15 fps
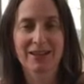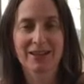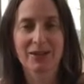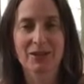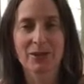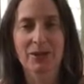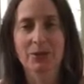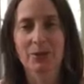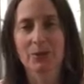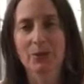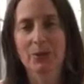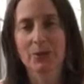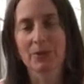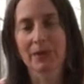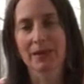So
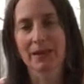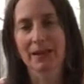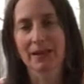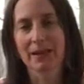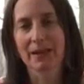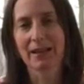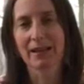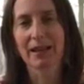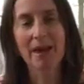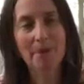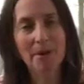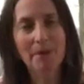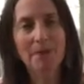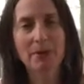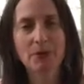that
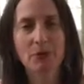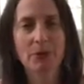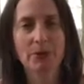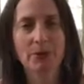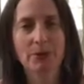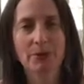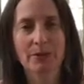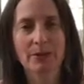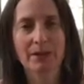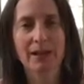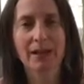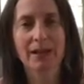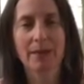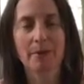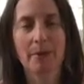might be true,
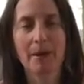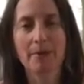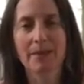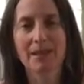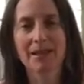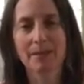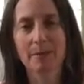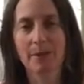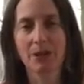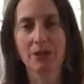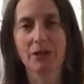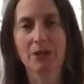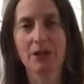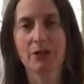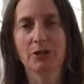and it might be
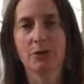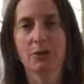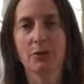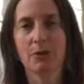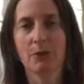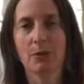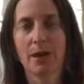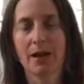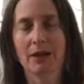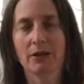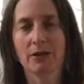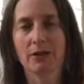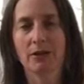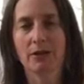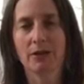especially true when
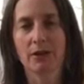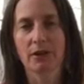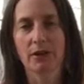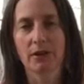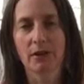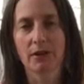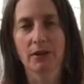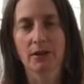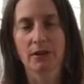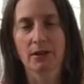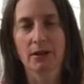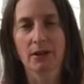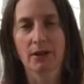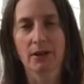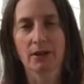you're
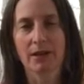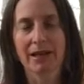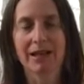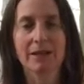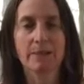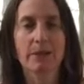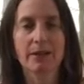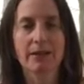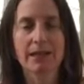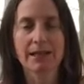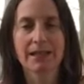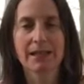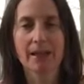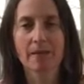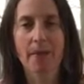
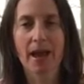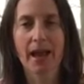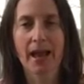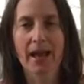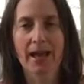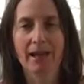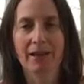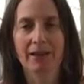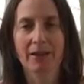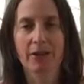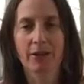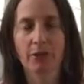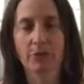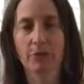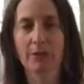experiencing pain
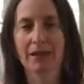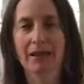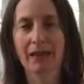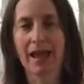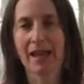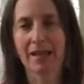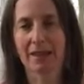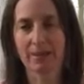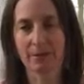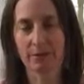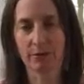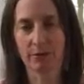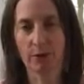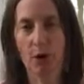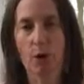through the lens
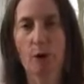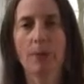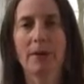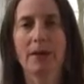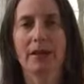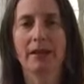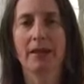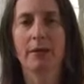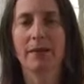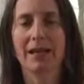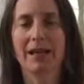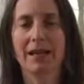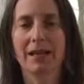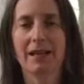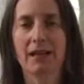of coping that we
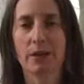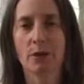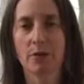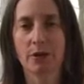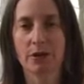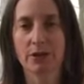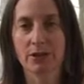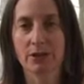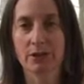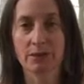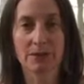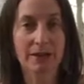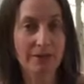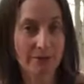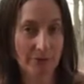need in order to
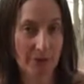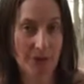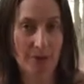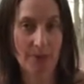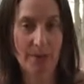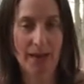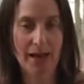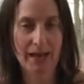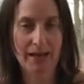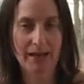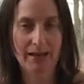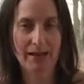live with the pain.